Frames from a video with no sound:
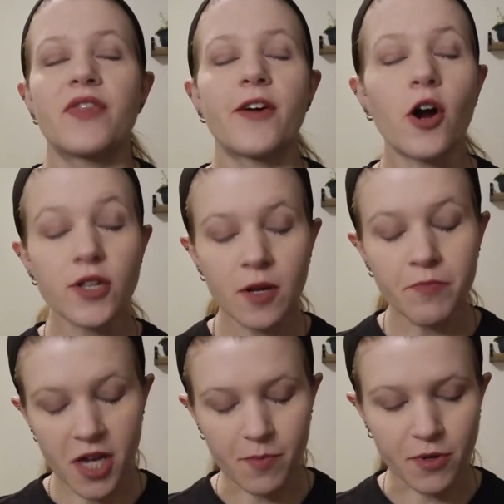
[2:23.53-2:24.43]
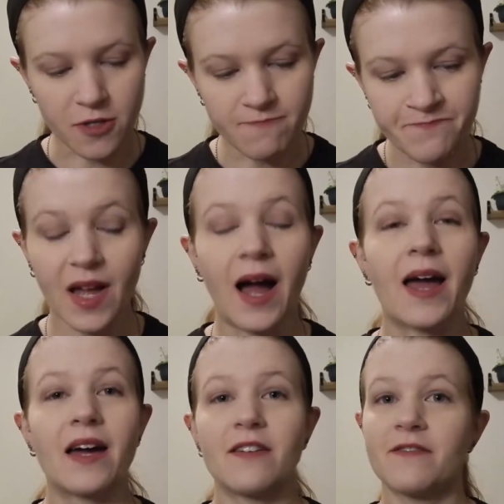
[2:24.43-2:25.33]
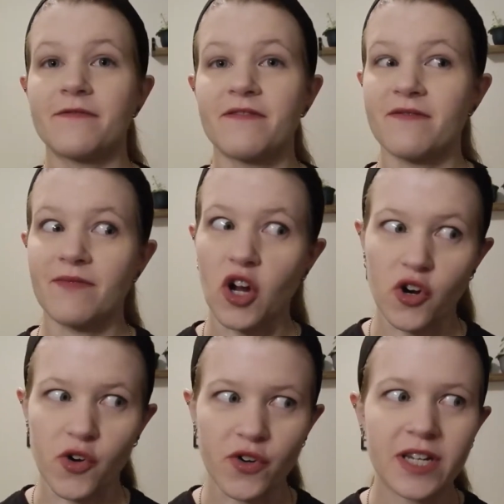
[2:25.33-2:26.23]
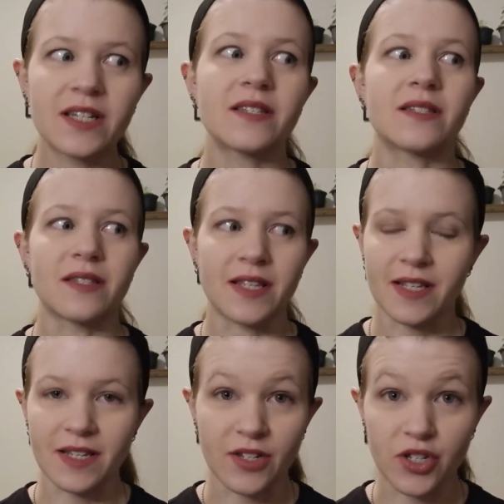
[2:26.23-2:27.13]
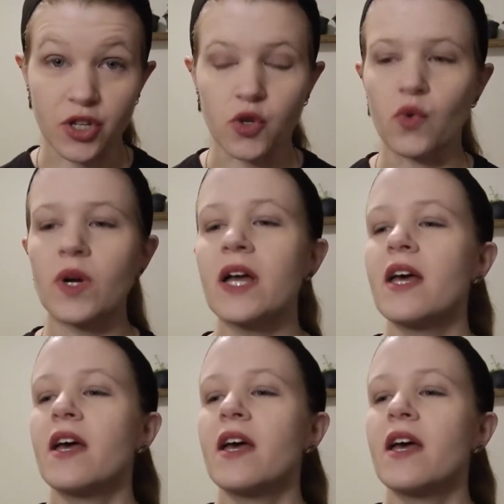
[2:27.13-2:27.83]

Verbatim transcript: there are some people I have heard, listened to,